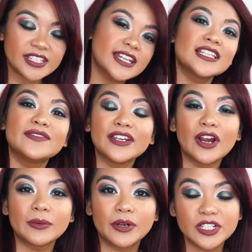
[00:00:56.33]
in today's
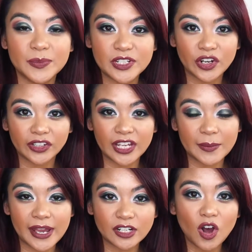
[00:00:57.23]
video, I'm going to be talking
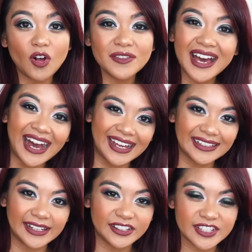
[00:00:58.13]
about all the
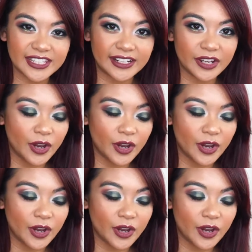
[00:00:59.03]
highlighters that I